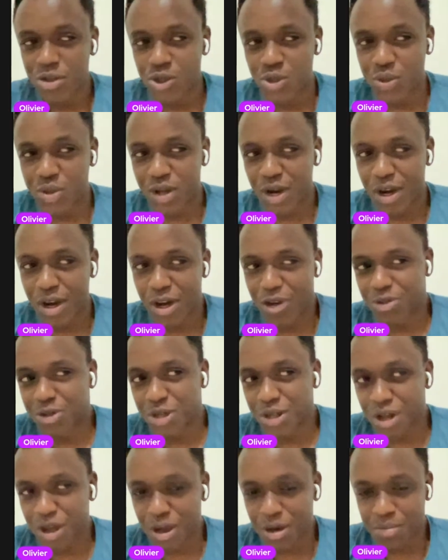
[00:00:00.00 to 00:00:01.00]
So yeah, I'll
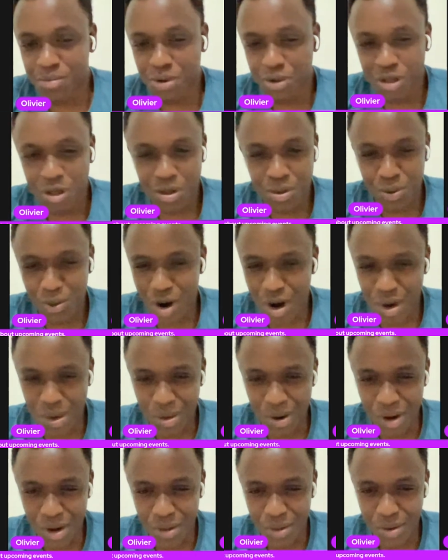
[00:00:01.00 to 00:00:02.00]
say like put in
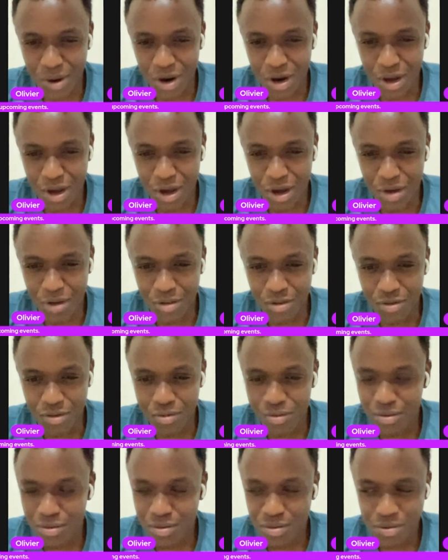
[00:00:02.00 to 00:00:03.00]
1 year of
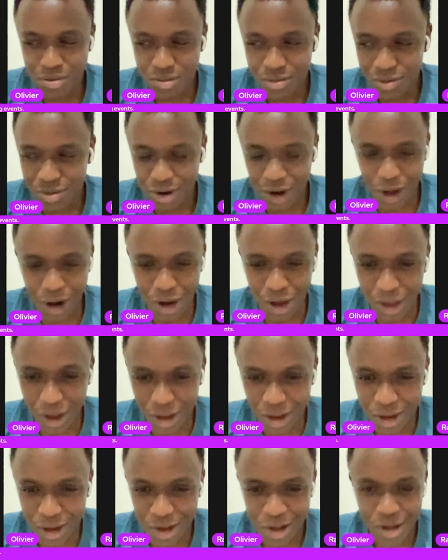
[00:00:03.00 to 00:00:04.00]

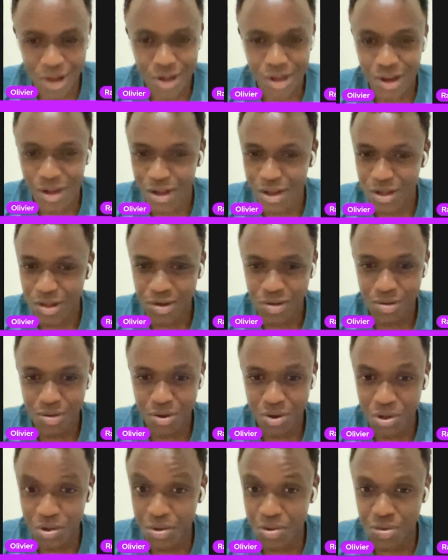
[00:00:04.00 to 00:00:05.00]
learning, you
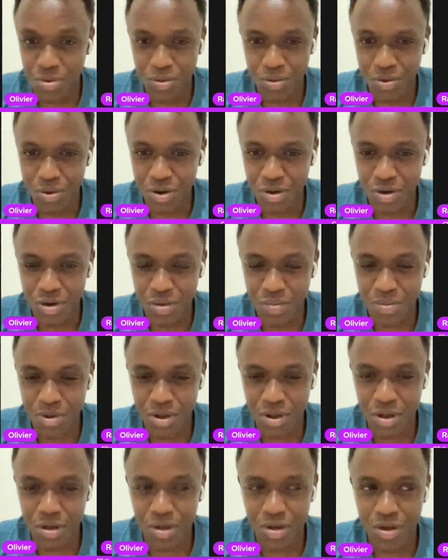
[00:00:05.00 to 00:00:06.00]
will really
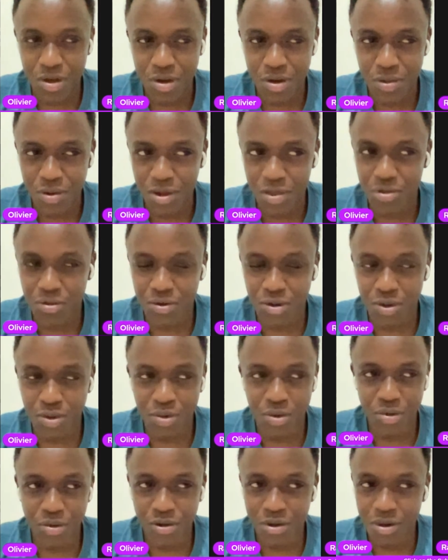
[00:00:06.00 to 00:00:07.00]
be ready for
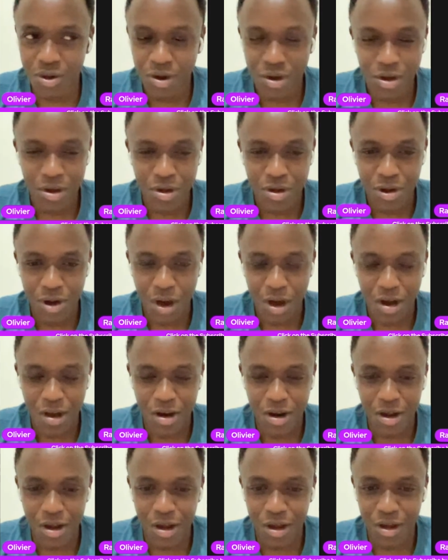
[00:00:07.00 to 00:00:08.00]
those.
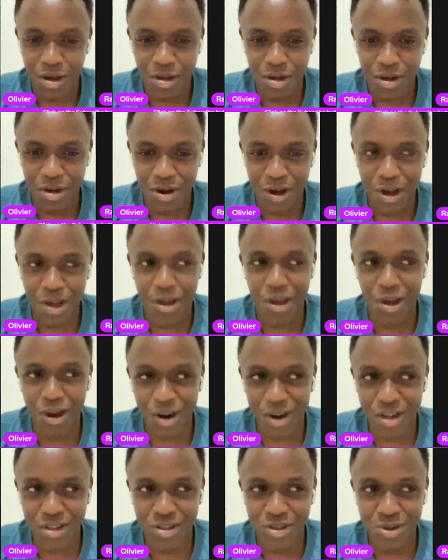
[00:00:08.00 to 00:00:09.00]
Like I can
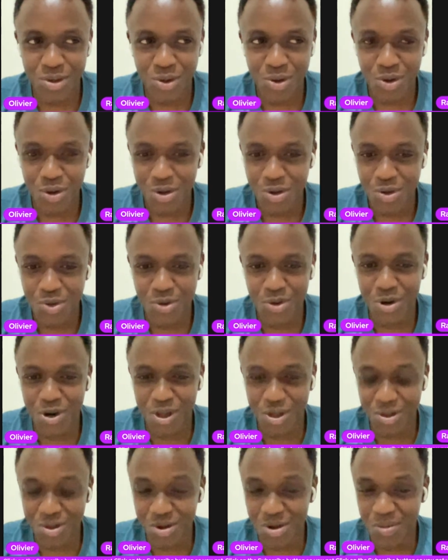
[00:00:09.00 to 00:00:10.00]
guarantee you
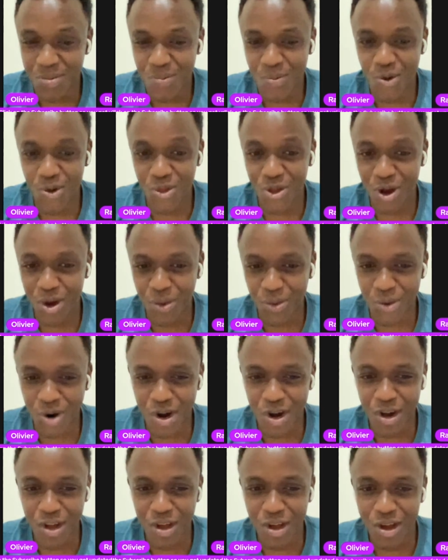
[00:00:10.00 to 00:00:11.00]
don't need more than
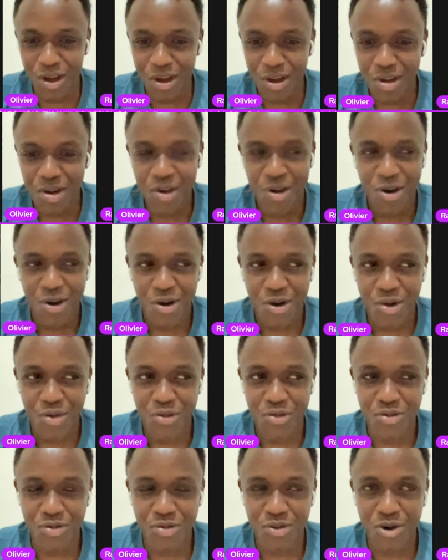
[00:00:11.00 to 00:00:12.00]
1 year
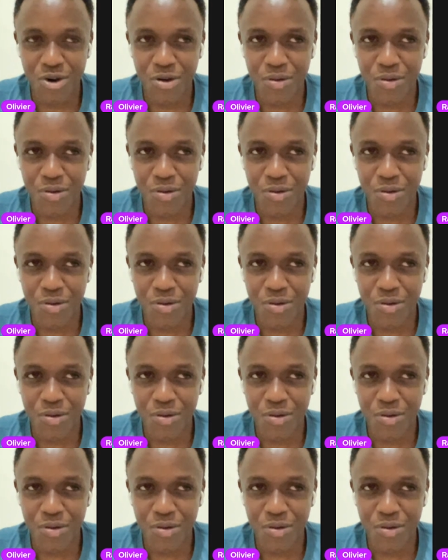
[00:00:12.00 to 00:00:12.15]
of